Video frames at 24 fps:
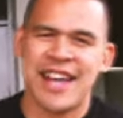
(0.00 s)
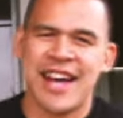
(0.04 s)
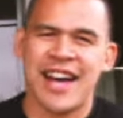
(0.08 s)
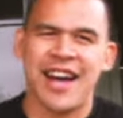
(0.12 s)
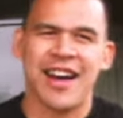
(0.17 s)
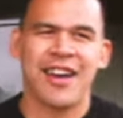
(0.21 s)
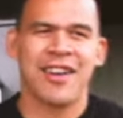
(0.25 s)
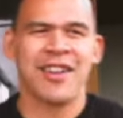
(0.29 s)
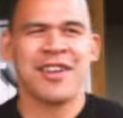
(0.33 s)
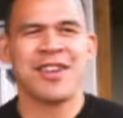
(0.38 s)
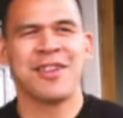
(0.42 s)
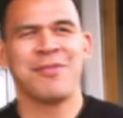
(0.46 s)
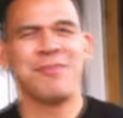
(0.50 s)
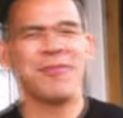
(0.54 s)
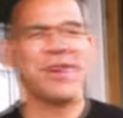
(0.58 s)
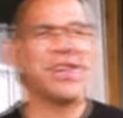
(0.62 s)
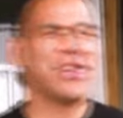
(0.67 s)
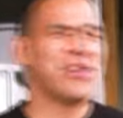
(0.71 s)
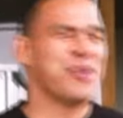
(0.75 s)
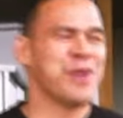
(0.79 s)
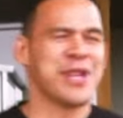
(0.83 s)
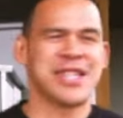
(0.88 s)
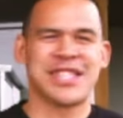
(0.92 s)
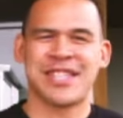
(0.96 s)
uh, me
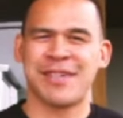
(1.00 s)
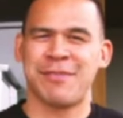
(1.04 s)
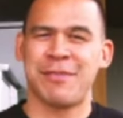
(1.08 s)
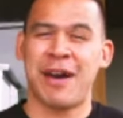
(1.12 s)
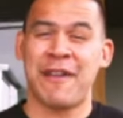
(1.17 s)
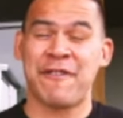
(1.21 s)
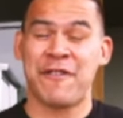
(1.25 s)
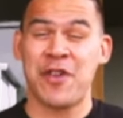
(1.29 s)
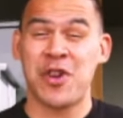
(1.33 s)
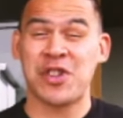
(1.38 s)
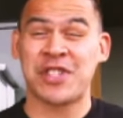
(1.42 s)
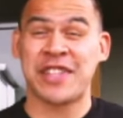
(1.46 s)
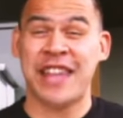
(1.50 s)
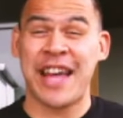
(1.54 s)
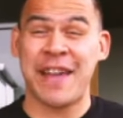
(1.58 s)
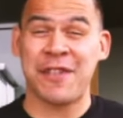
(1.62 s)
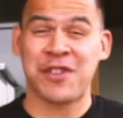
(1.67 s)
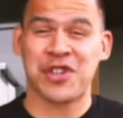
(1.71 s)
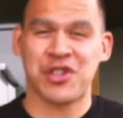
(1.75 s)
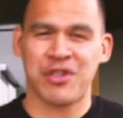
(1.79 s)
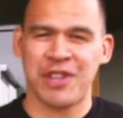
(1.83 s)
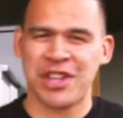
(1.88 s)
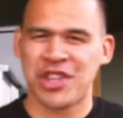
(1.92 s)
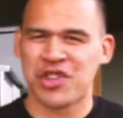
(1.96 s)
doing some, my first day of
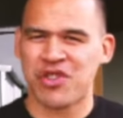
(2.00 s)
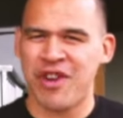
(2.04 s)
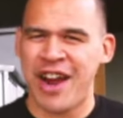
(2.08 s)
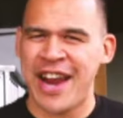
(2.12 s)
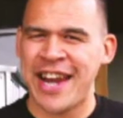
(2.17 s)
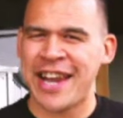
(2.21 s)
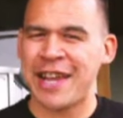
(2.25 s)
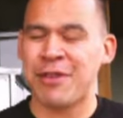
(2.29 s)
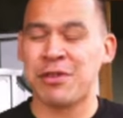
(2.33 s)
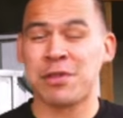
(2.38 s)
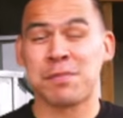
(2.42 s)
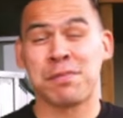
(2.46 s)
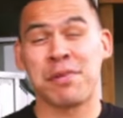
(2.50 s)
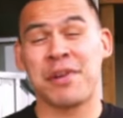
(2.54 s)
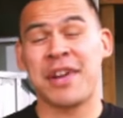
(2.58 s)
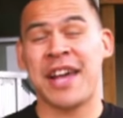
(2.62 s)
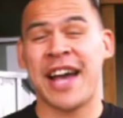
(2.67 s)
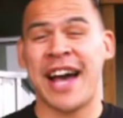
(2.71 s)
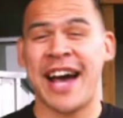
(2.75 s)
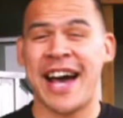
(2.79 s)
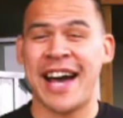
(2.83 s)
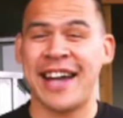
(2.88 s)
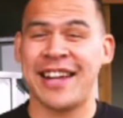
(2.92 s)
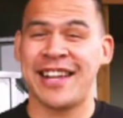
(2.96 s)
strength training was pretty
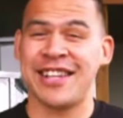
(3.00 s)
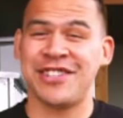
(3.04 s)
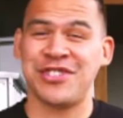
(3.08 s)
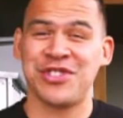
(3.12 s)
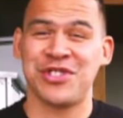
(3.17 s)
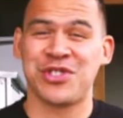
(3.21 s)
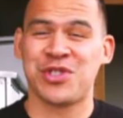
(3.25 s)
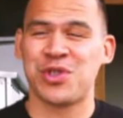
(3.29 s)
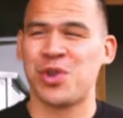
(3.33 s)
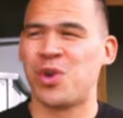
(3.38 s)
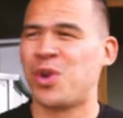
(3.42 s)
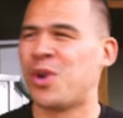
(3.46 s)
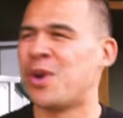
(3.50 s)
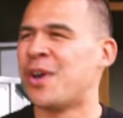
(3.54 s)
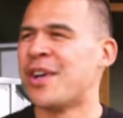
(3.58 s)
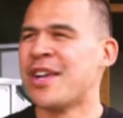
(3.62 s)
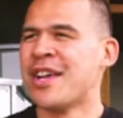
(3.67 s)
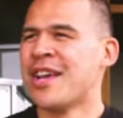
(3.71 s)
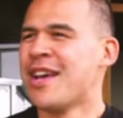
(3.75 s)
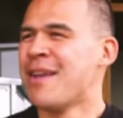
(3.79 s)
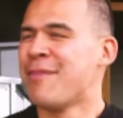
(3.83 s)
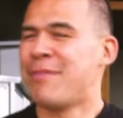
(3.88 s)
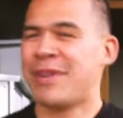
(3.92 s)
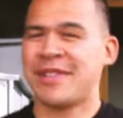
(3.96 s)
hard as you saw,
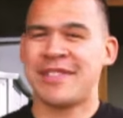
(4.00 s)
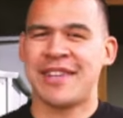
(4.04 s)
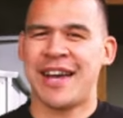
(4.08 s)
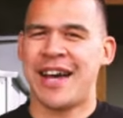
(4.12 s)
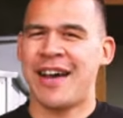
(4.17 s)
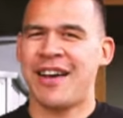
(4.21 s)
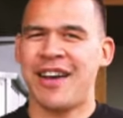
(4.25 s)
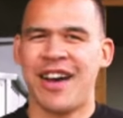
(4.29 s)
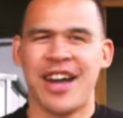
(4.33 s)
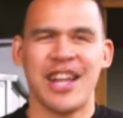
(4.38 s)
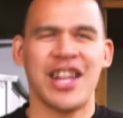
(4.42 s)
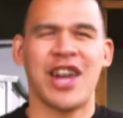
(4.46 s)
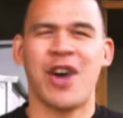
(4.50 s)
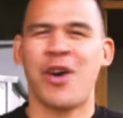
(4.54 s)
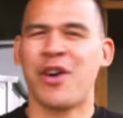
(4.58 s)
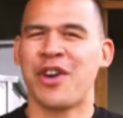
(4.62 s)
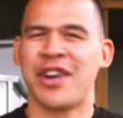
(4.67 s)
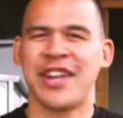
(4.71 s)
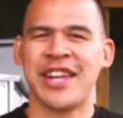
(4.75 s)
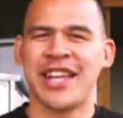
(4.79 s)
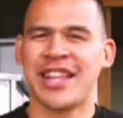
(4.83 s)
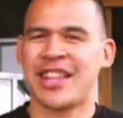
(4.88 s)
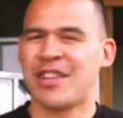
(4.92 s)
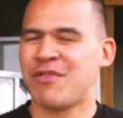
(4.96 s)
but uh, I know I'm
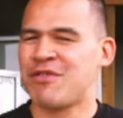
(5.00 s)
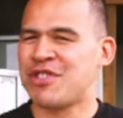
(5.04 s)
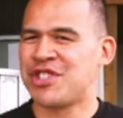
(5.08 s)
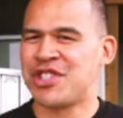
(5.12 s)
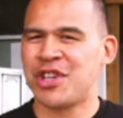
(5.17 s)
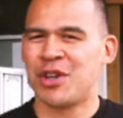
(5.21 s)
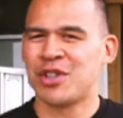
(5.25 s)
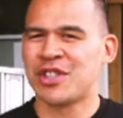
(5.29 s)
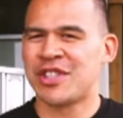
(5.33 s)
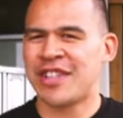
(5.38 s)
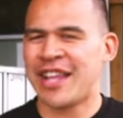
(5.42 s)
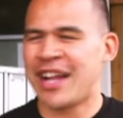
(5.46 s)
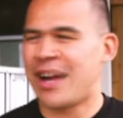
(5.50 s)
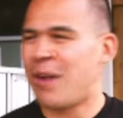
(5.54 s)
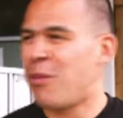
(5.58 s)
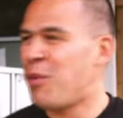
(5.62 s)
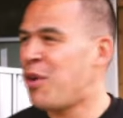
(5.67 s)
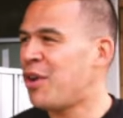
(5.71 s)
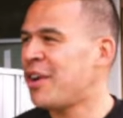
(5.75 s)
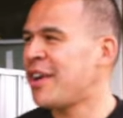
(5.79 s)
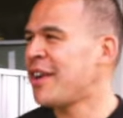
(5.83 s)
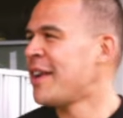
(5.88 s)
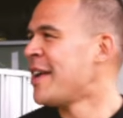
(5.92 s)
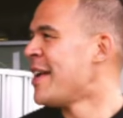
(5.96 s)
gonna get the results that I
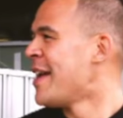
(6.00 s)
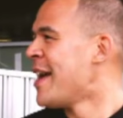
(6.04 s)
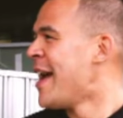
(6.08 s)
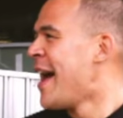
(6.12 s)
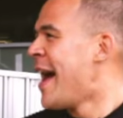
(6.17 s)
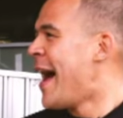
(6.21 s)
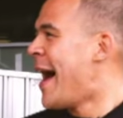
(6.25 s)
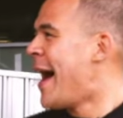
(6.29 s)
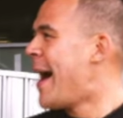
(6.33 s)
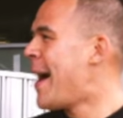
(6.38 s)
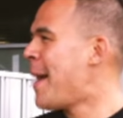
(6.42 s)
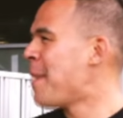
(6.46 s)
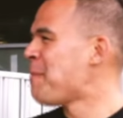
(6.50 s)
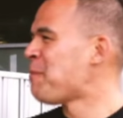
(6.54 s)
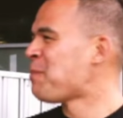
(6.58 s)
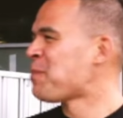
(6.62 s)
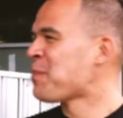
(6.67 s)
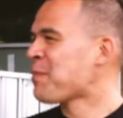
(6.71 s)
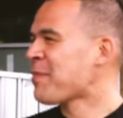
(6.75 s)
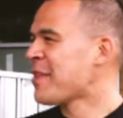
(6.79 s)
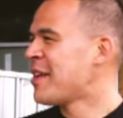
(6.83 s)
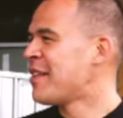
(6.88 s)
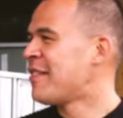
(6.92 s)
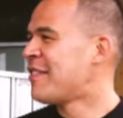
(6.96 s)
wanted. Um,
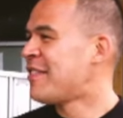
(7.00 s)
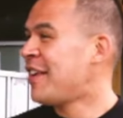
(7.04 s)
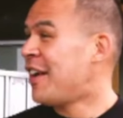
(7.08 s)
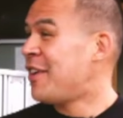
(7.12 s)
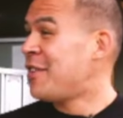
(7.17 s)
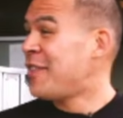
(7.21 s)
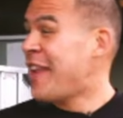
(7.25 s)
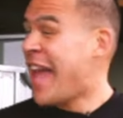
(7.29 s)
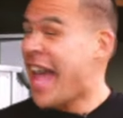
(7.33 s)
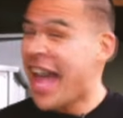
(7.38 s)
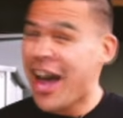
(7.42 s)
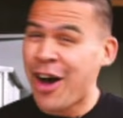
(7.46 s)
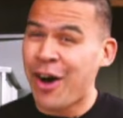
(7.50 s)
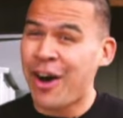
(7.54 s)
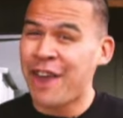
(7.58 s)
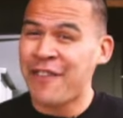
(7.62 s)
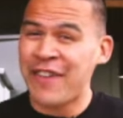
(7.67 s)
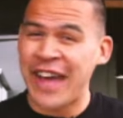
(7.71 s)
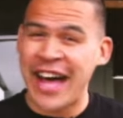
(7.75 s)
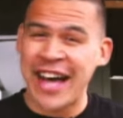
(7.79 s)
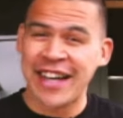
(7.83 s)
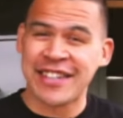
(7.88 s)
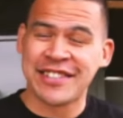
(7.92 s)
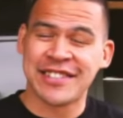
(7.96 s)
so now I've
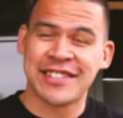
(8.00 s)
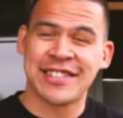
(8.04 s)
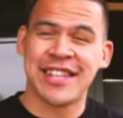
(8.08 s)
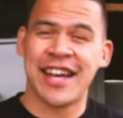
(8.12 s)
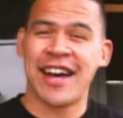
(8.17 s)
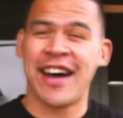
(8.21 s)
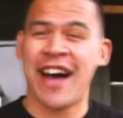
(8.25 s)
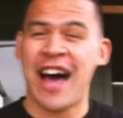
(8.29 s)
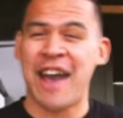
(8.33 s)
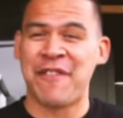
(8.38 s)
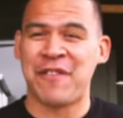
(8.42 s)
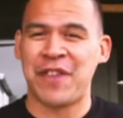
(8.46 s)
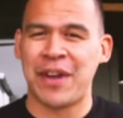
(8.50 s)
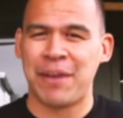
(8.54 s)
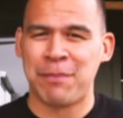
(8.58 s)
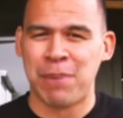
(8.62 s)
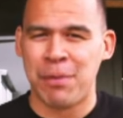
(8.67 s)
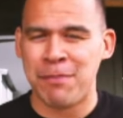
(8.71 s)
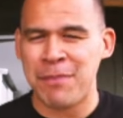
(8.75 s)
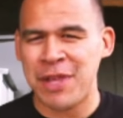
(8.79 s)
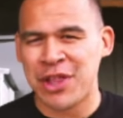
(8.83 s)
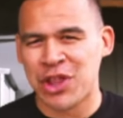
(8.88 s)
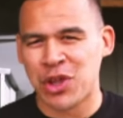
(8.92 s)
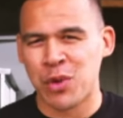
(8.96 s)
asked uh, to
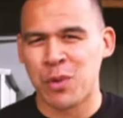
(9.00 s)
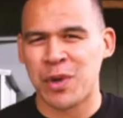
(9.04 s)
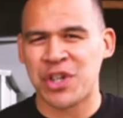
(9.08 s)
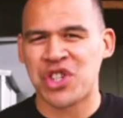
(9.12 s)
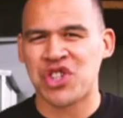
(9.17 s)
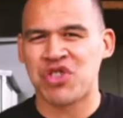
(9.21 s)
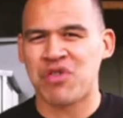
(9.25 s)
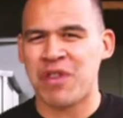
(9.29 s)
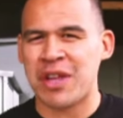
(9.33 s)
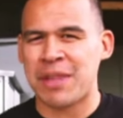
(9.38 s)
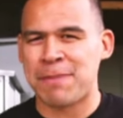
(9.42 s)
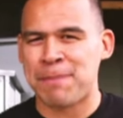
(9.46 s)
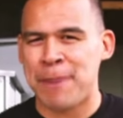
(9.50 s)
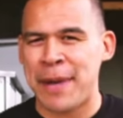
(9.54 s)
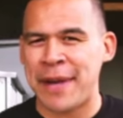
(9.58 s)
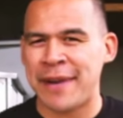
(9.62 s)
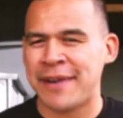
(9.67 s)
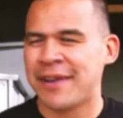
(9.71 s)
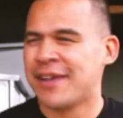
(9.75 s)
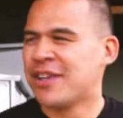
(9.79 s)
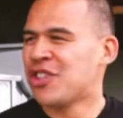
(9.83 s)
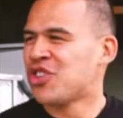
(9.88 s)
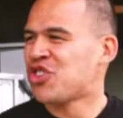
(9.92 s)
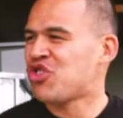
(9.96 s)
put me through a strength pit
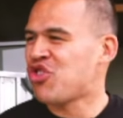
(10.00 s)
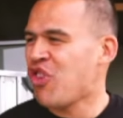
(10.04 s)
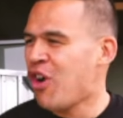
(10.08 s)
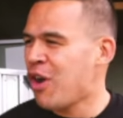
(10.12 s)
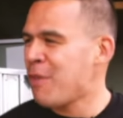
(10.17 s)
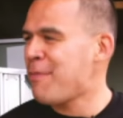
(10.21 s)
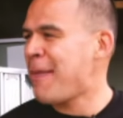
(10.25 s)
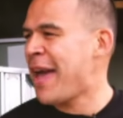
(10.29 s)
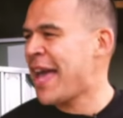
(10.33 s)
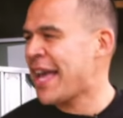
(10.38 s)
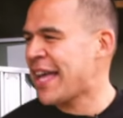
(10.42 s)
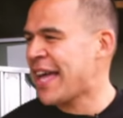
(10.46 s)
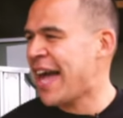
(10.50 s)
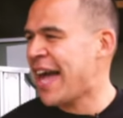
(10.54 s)
strongman